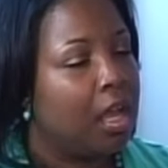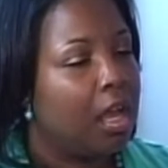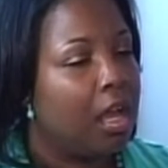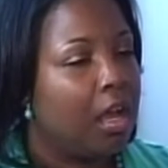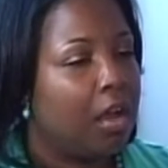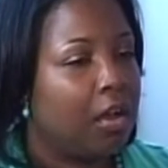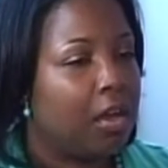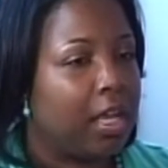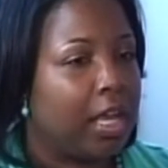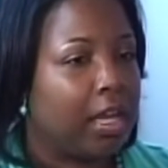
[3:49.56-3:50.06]

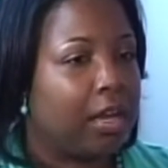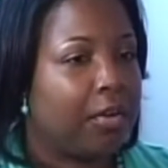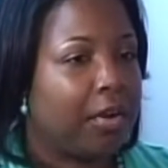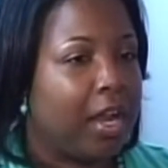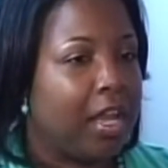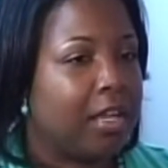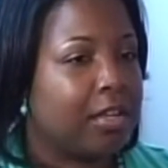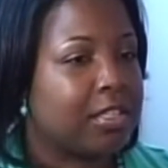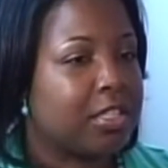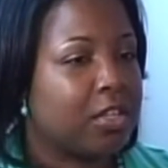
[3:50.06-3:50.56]
Okay,
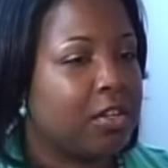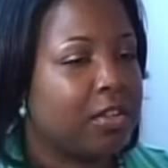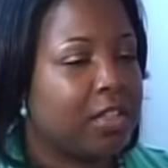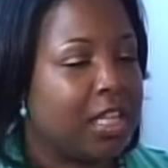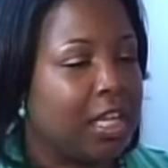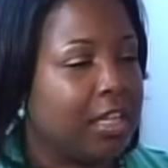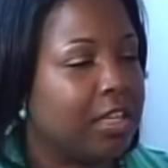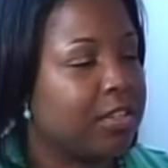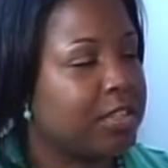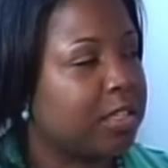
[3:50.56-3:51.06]
great. So
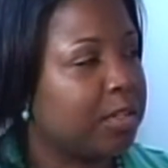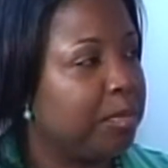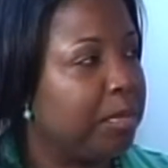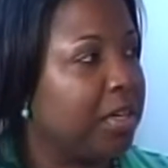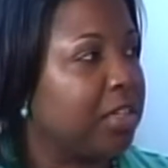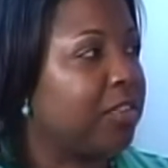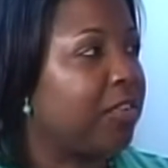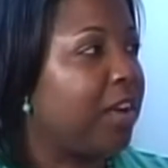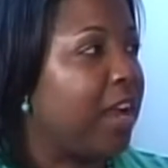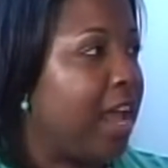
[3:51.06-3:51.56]
thank you so
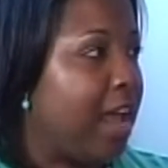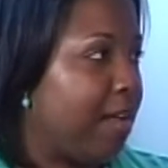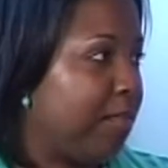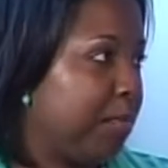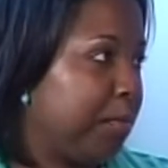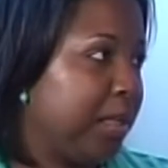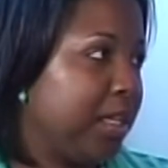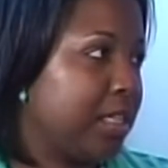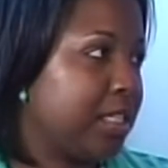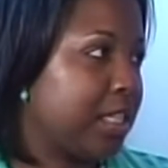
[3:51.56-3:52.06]
much for
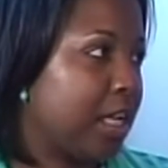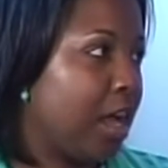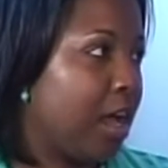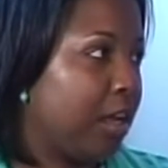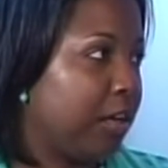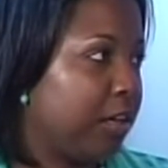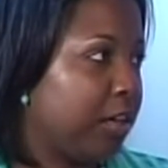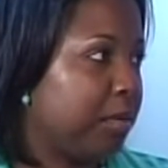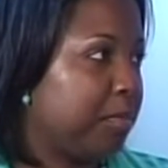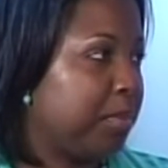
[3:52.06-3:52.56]
having me. It's an
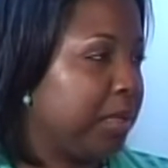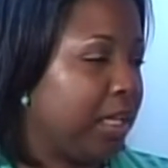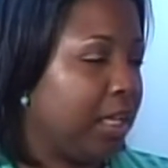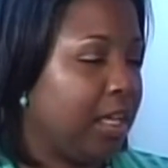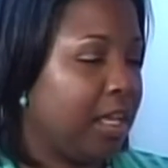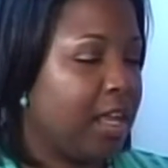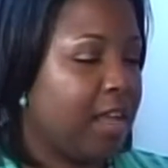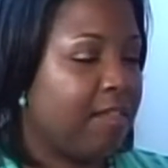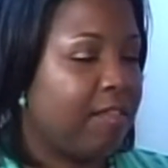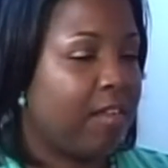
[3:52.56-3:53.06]
honor to
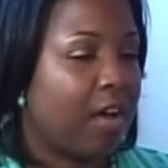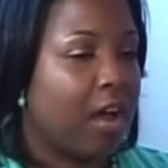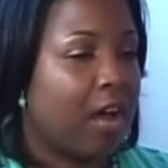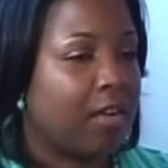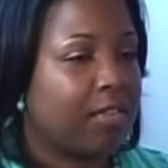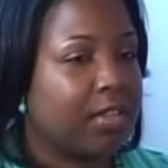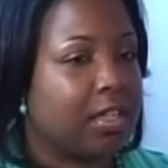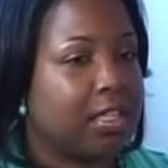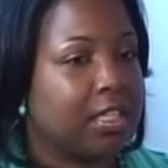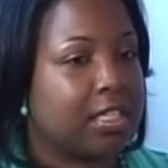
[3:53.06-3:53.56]
be
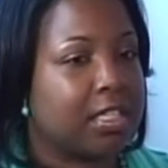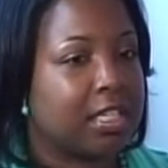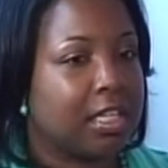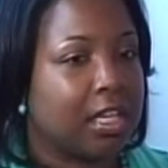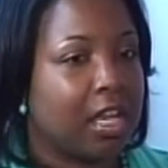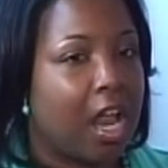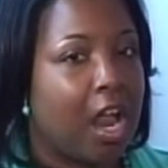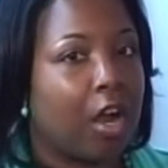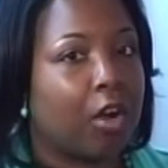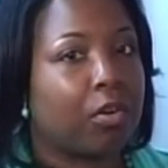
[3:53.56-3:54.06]
involved in this
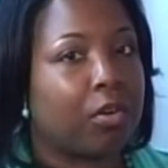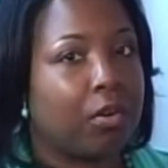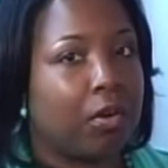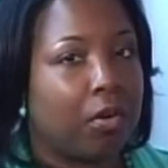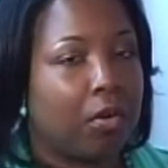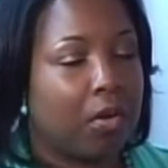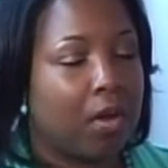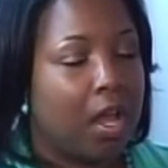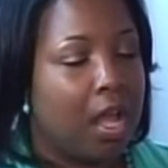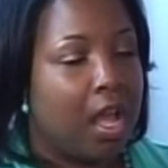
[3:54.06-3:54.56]

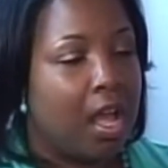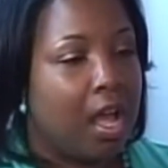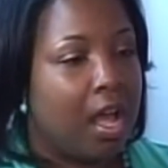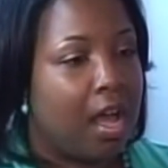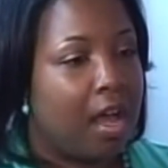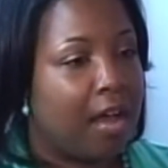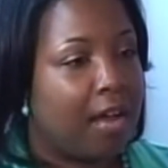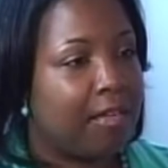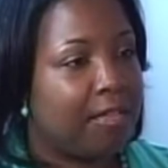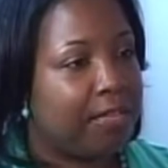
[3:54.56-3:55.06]
inaugural
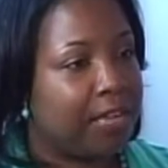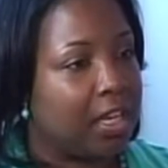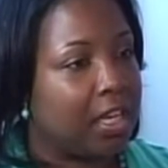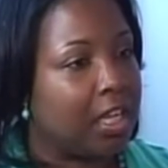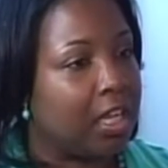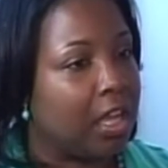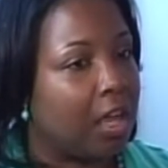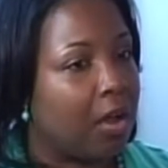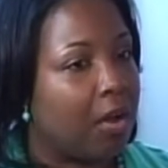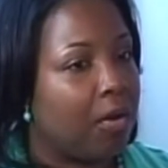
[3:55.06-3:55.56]

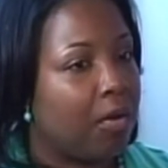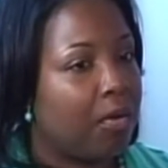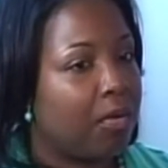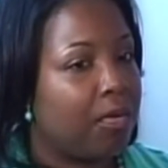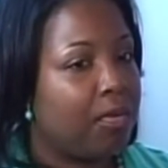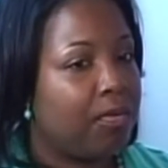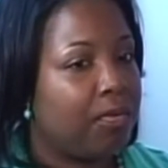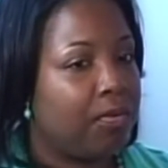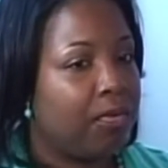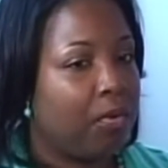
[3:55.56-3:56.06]
video
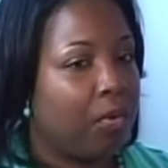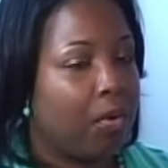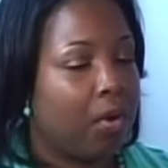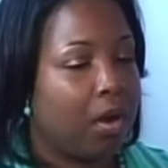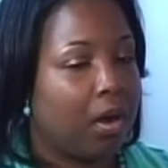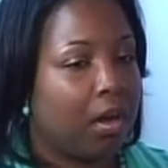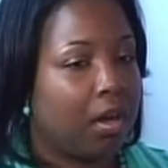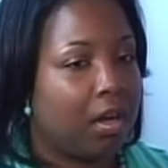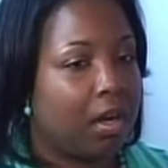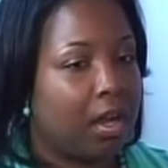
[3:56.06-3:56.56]

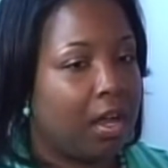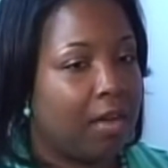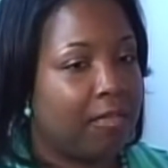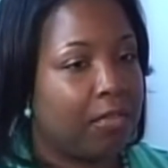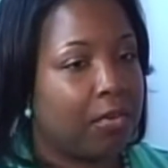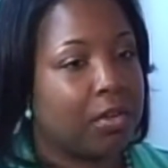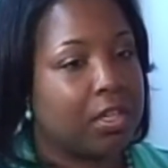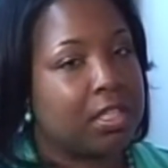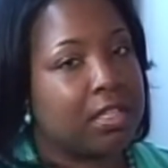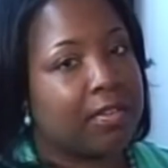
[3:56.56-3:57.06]
for
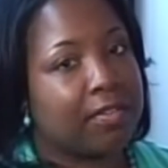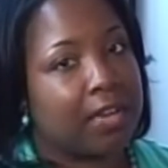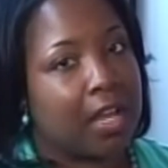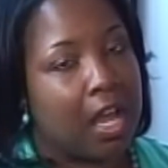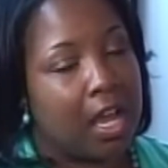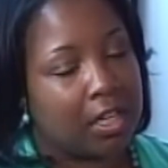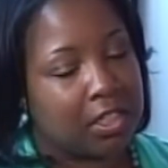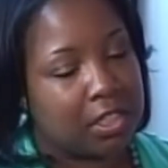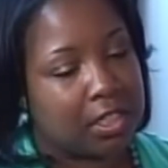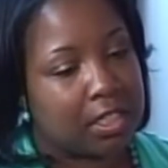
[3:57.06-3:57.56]
Voice of
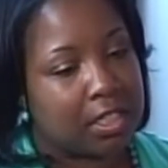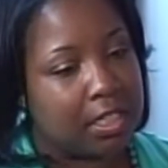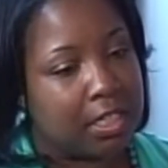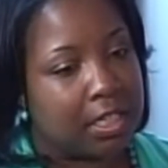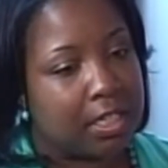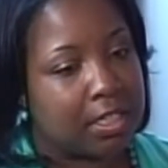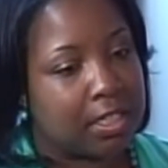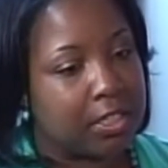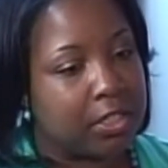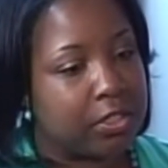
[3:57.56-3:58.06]

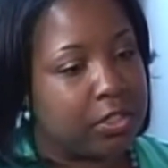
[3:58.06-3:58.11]
Consciousness.